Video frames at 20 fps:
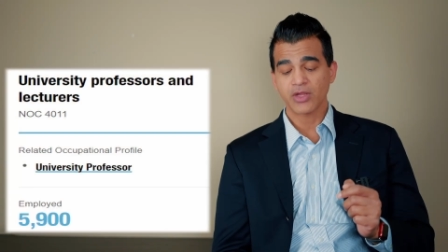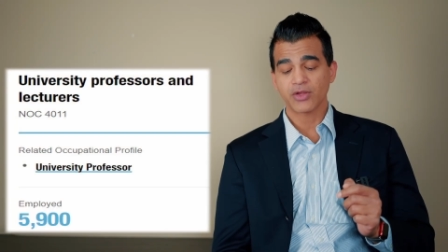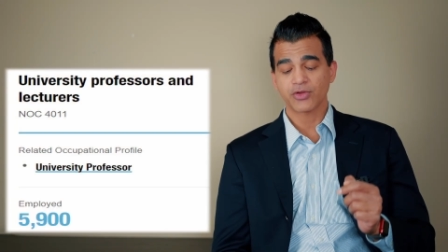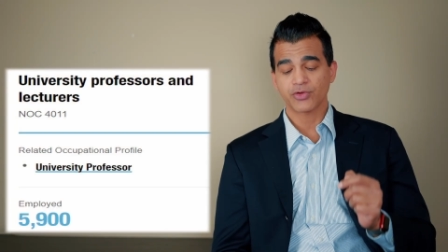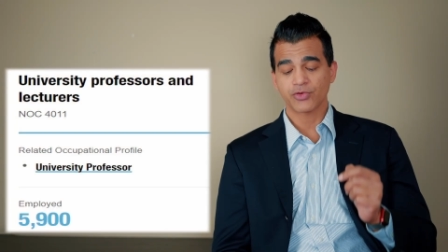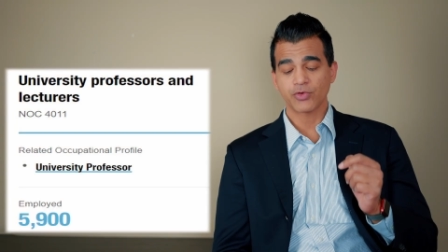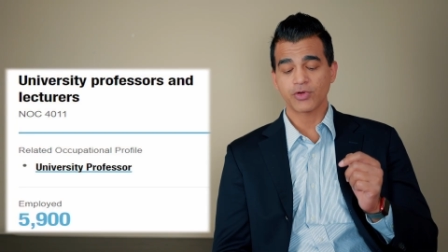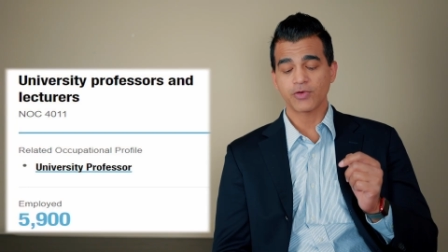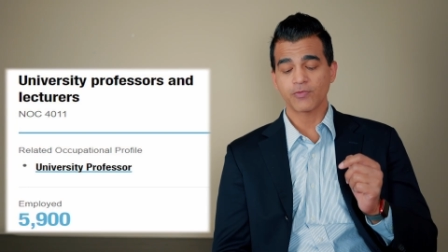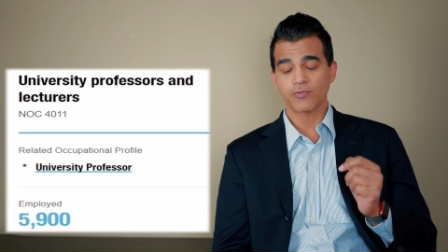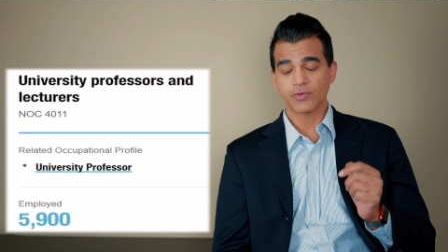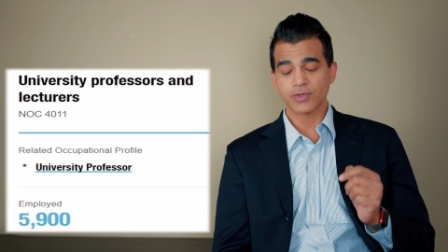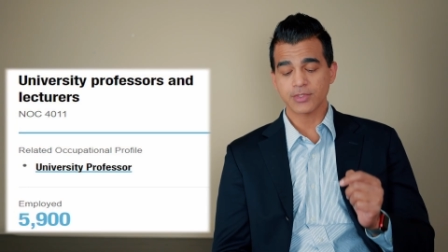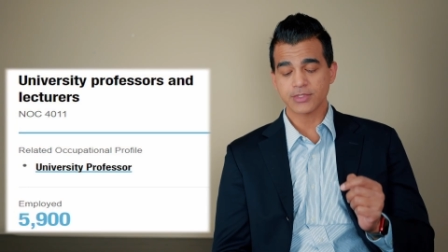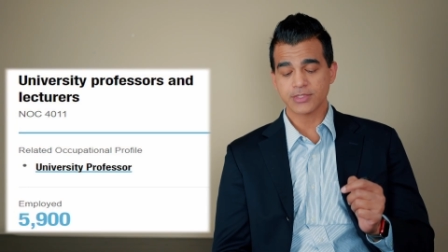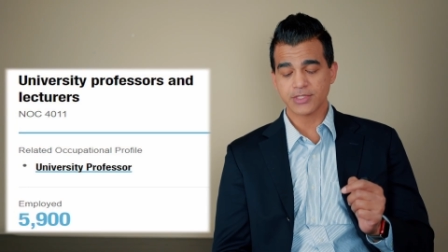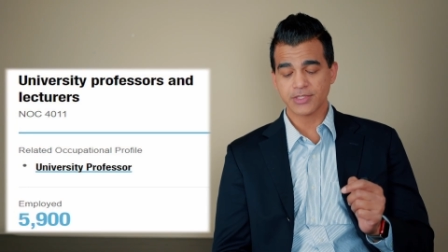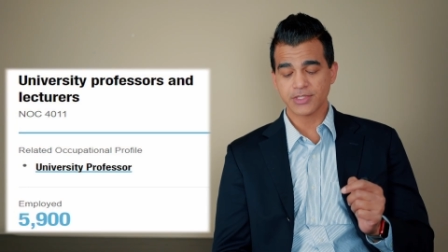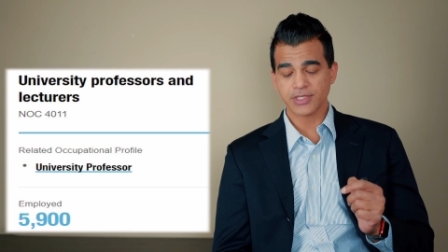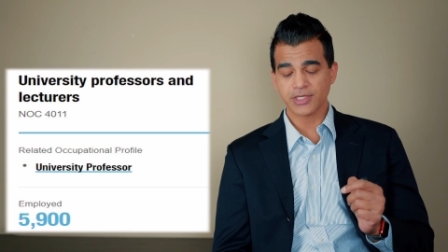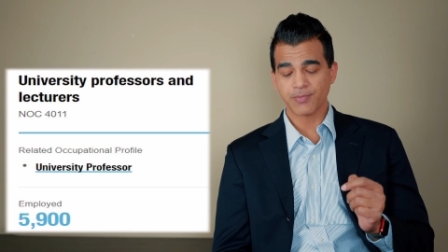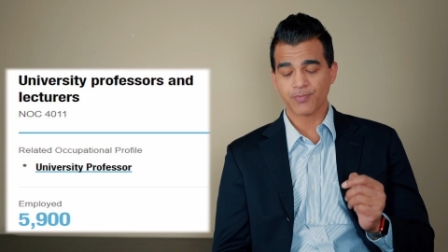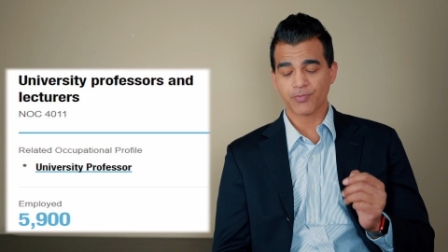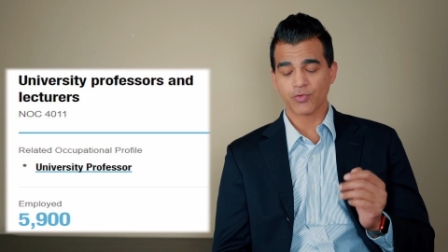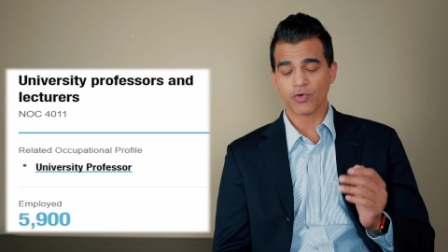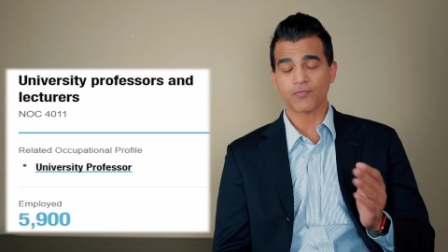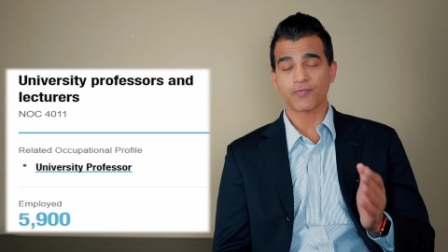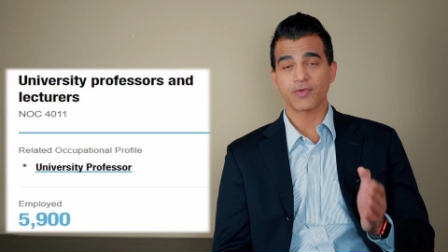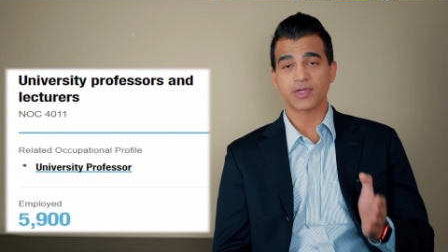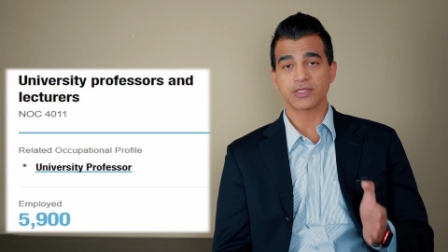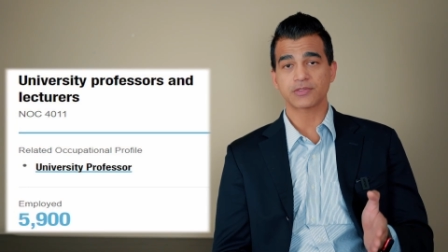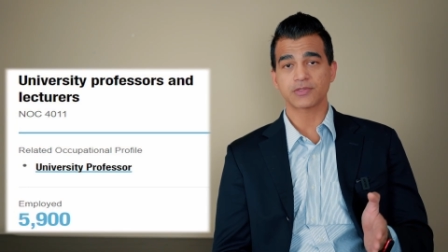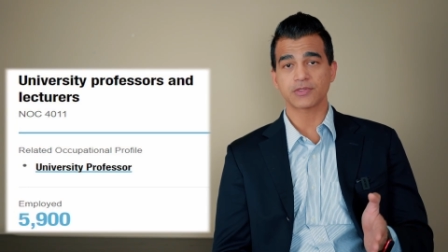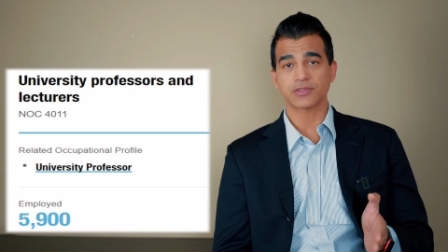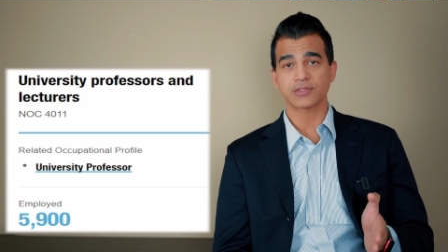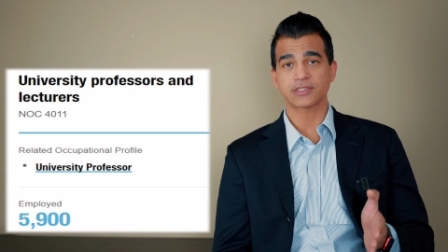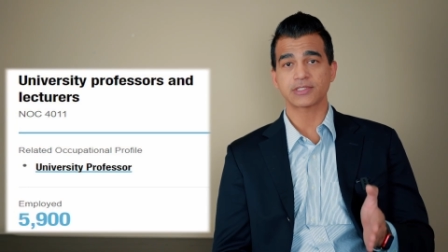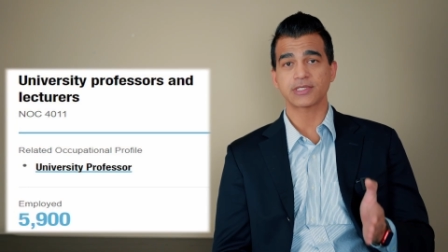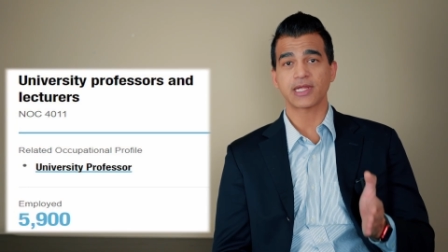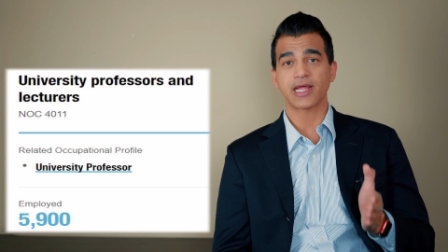university
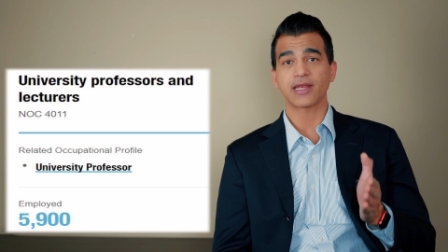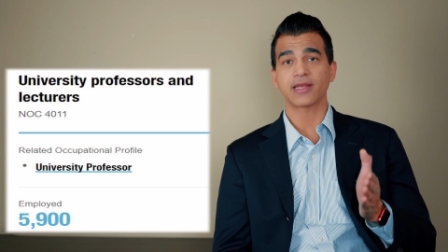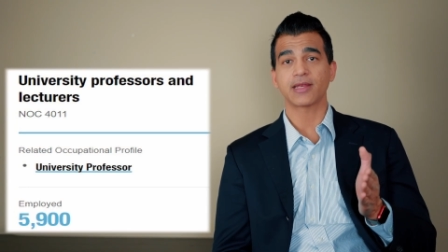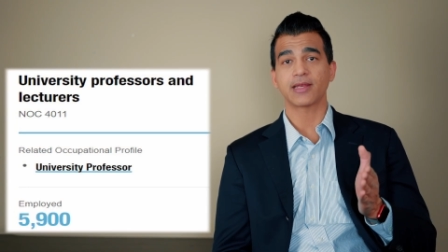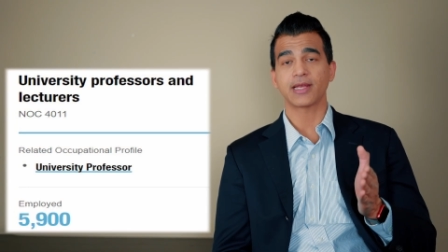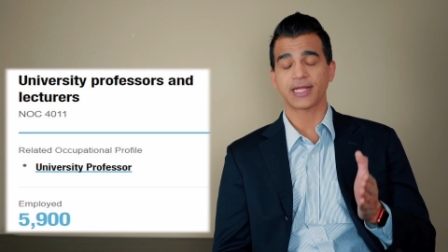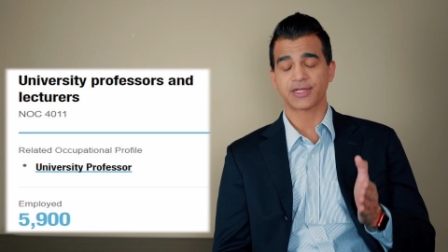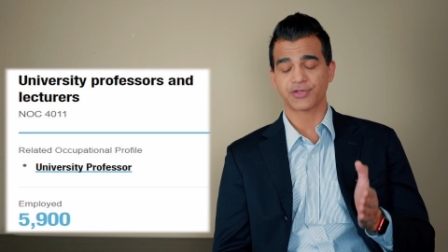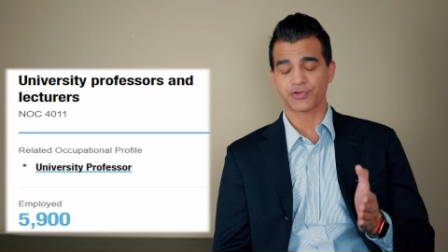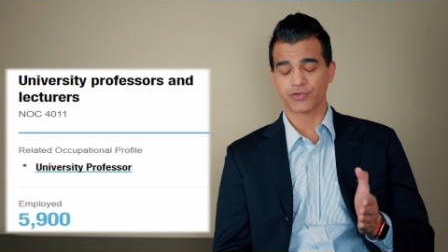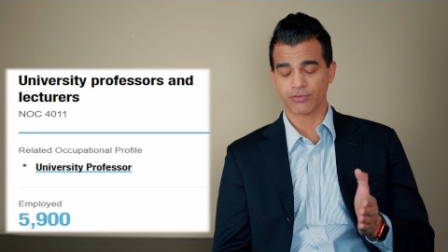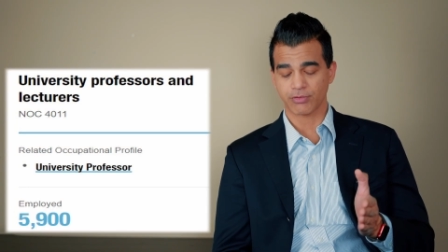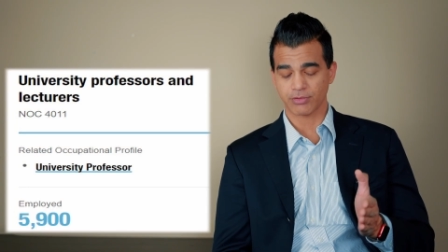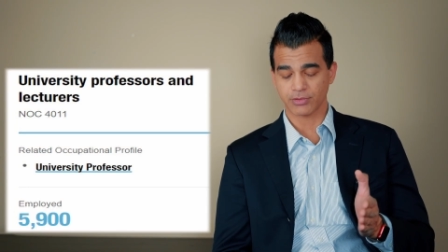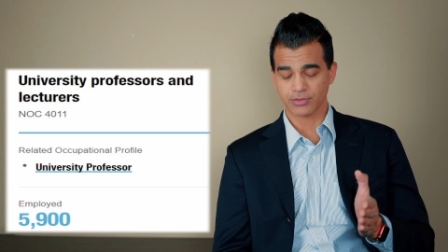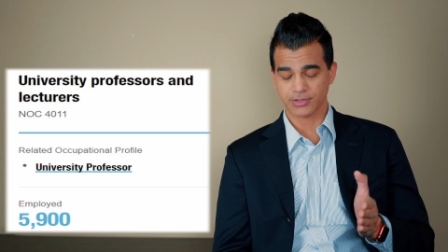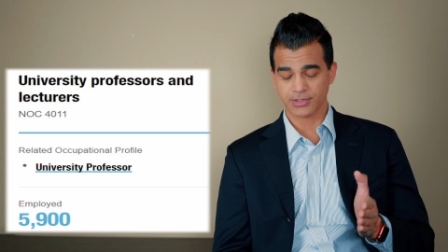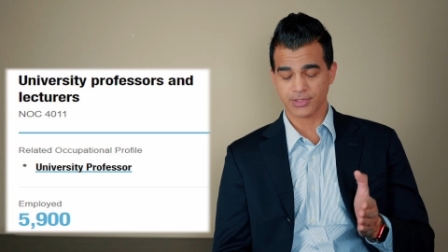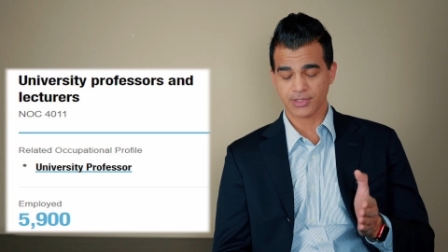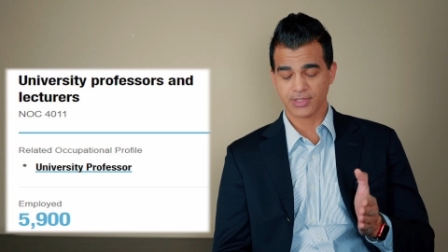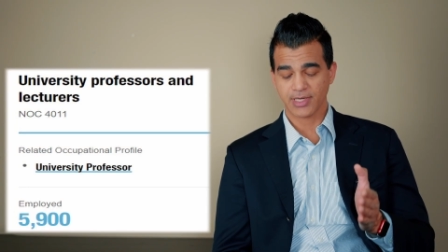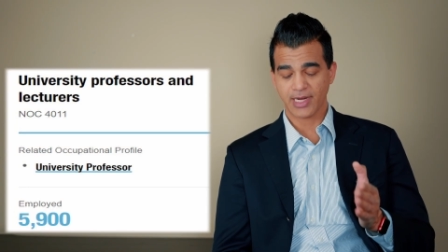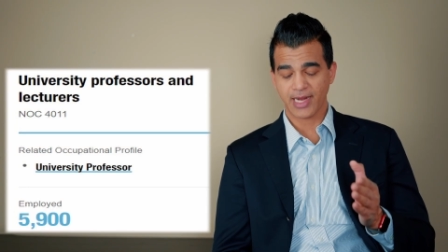professors and lecturers,